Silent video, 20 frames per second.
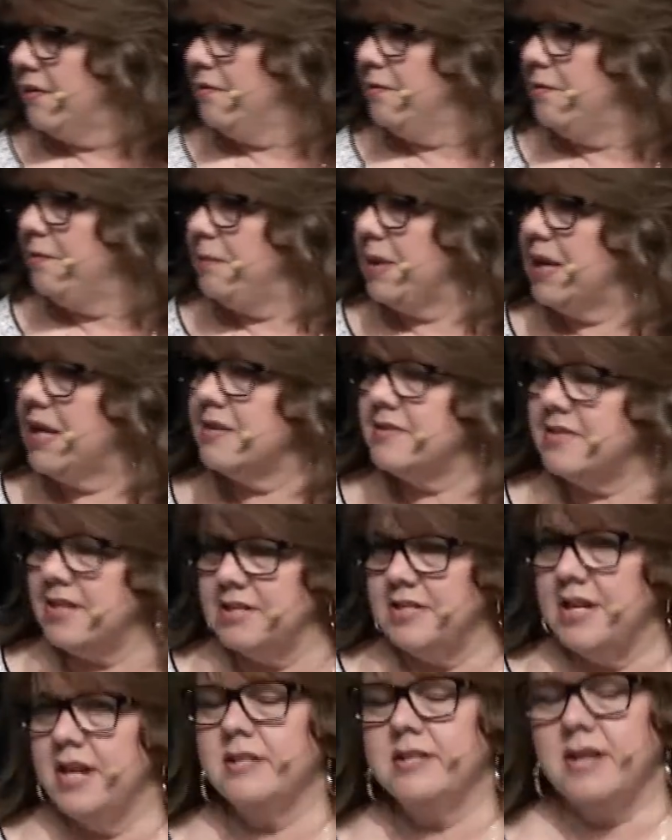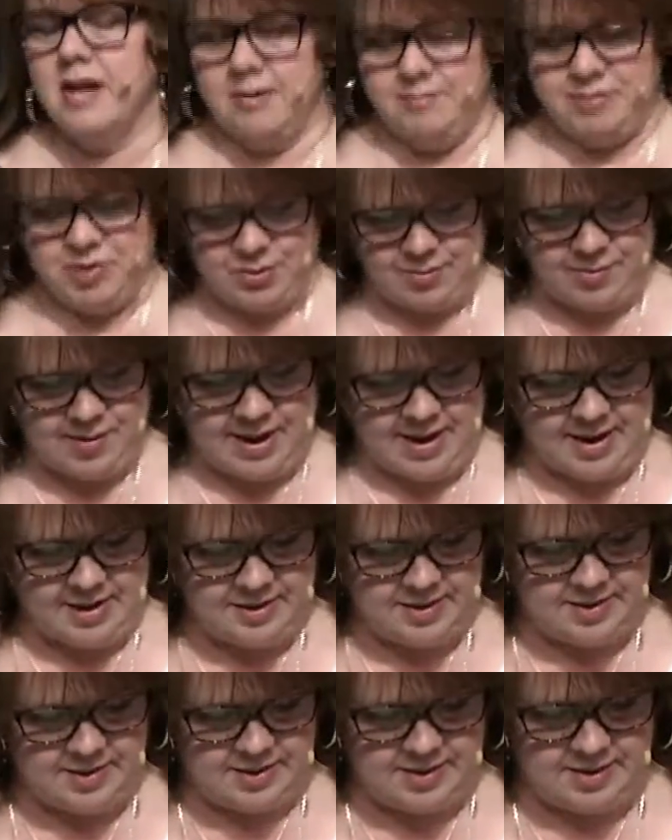Because they take time to
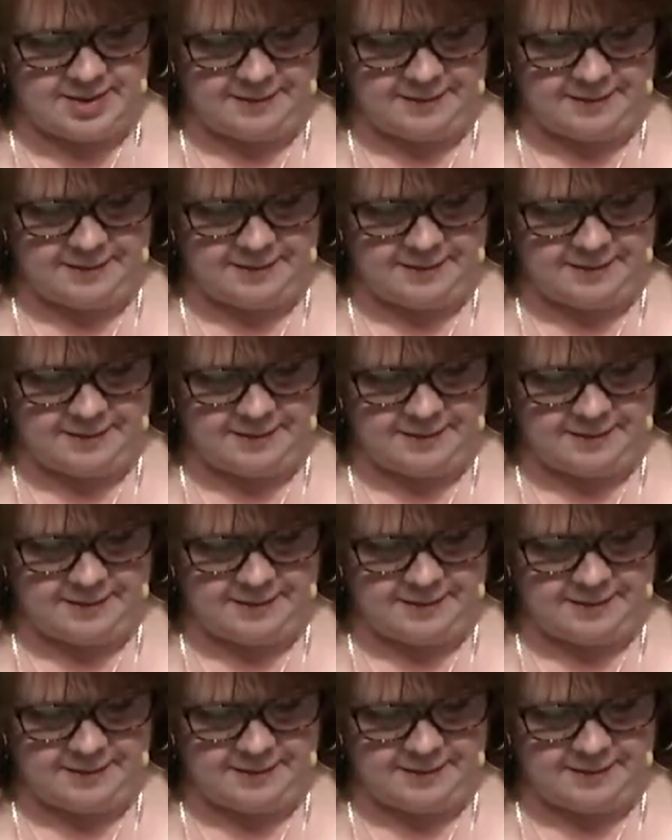rest.